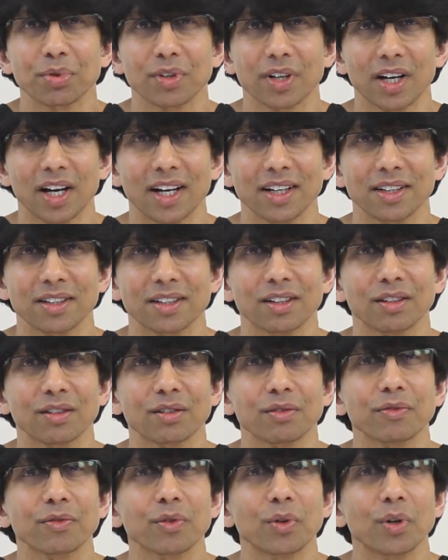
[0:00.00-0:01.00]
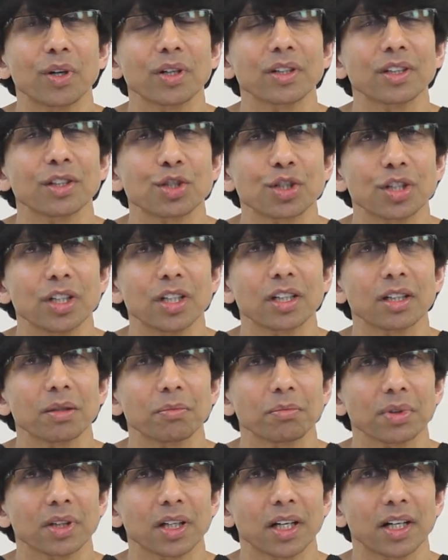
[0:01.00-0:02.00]
practice for the cheek
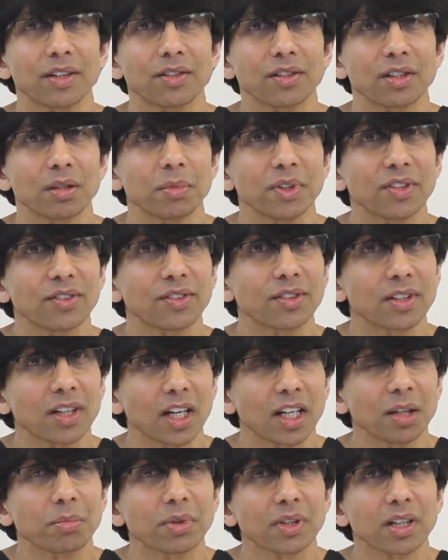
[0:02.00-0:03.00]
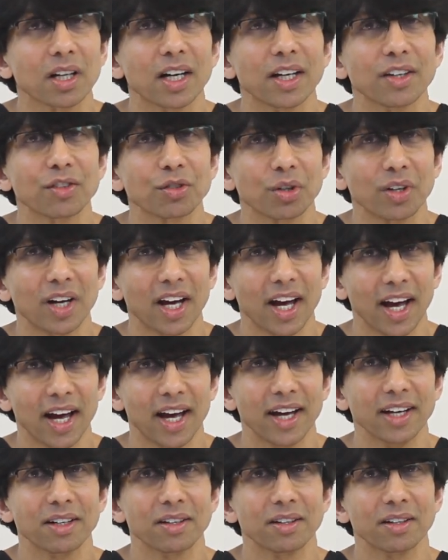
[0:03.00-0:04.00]
implants to be stabilized or
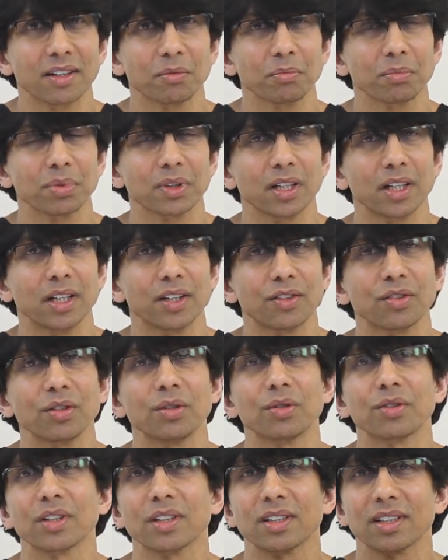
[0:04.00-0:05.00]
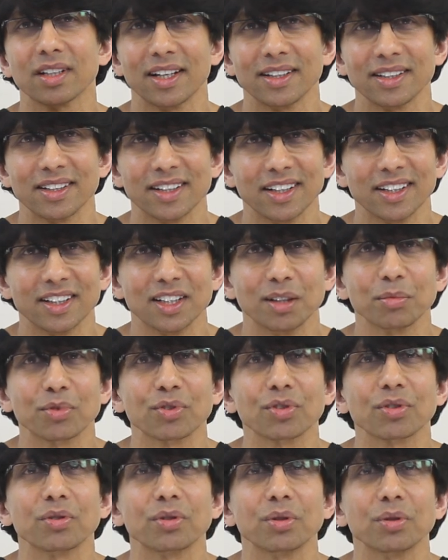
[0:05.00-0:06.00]
anchored in place using titanium
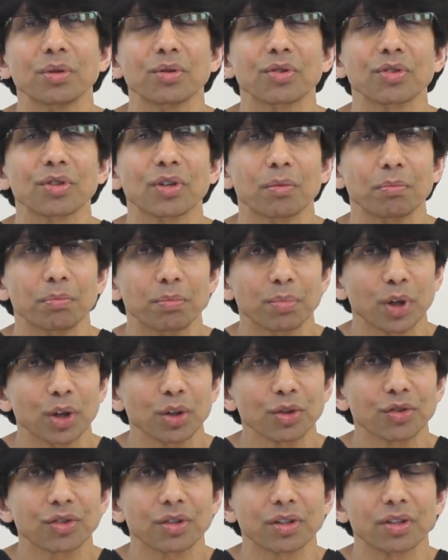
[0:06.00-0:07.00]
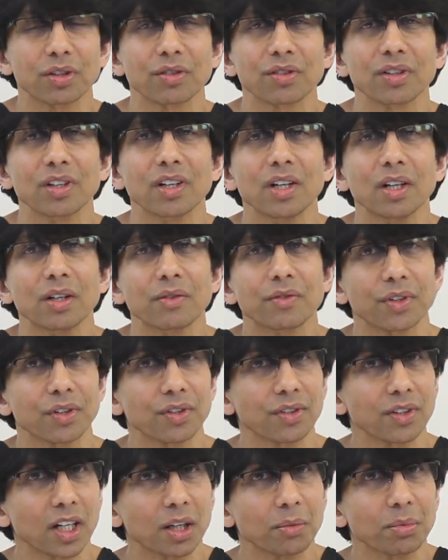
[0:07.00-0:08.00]
screws or bolsters for
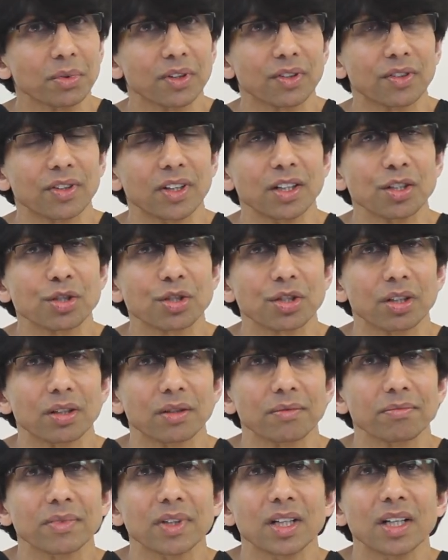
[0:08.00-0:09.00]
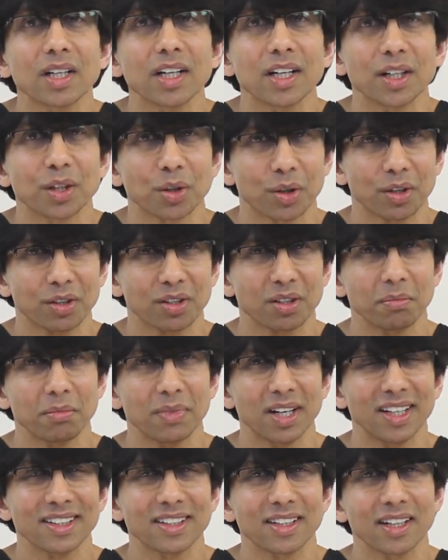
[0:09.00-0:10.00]
stabilization in order to
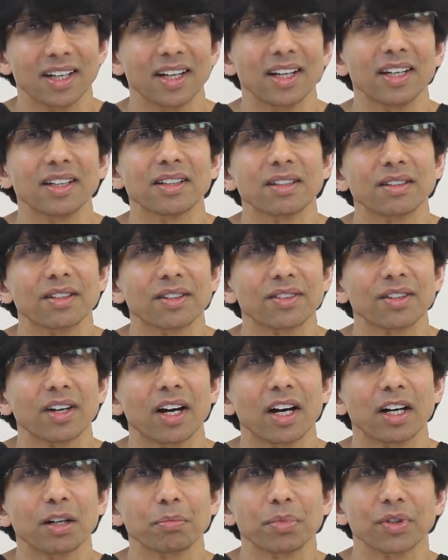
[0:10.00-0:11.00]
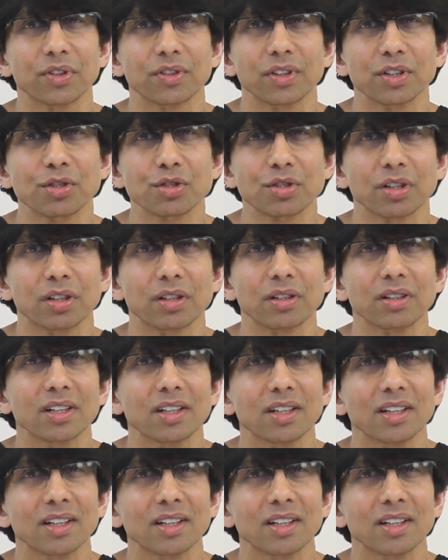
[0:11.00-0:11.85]
maintain a desired position,